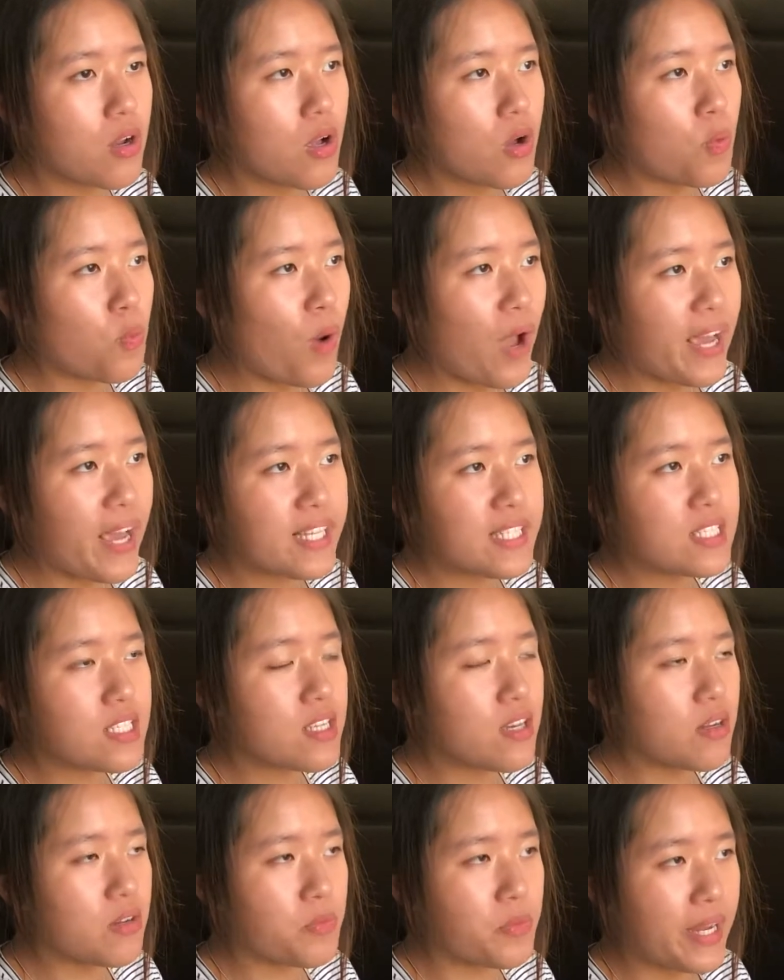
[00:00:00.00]
white
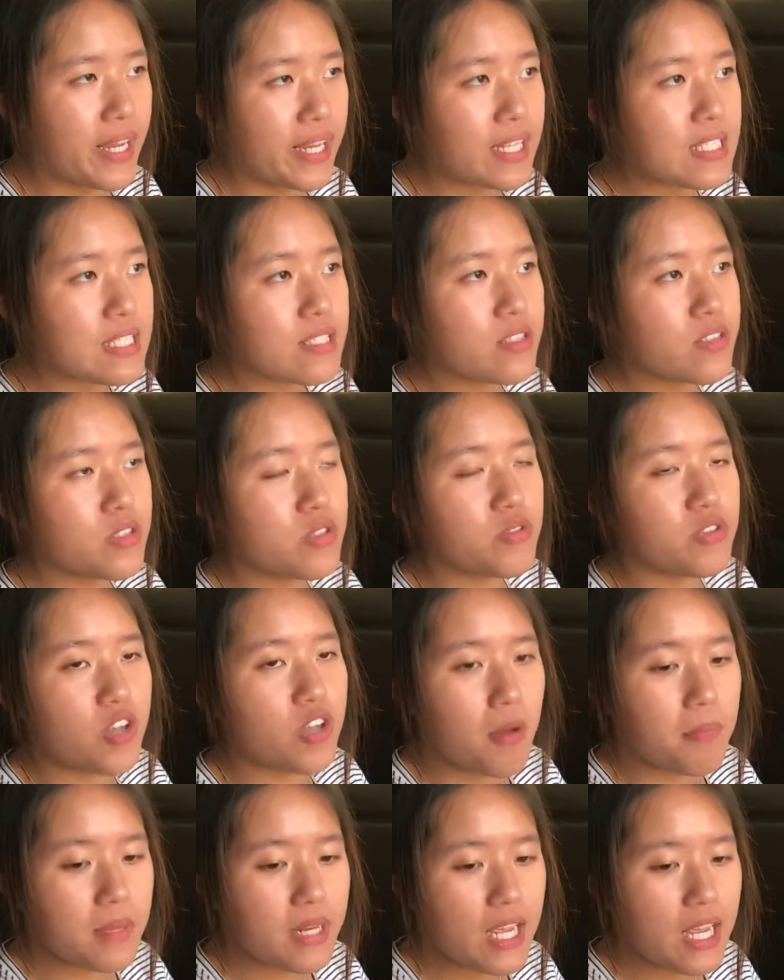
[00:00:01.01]
race to
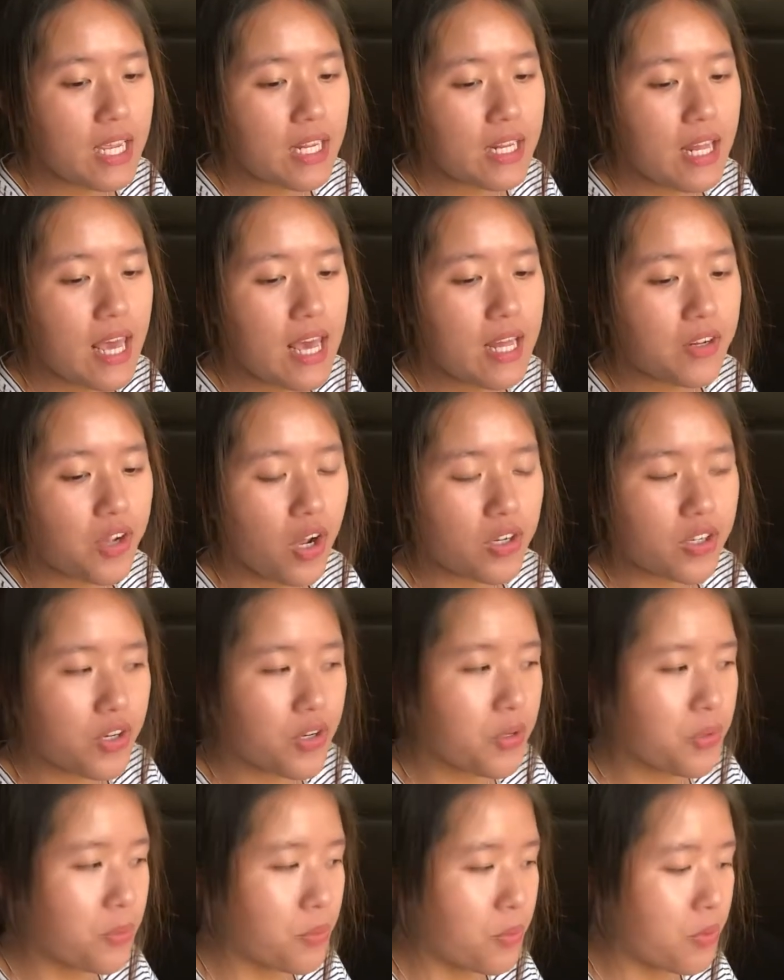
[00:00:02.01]
dominate and
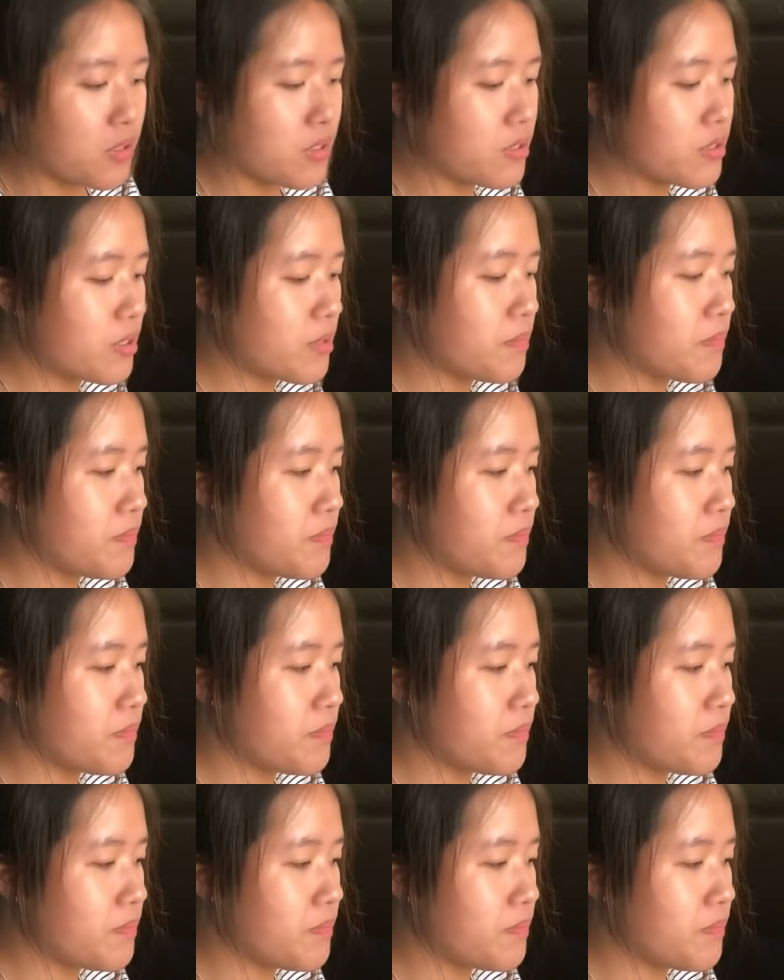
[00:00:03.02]
conquer the world.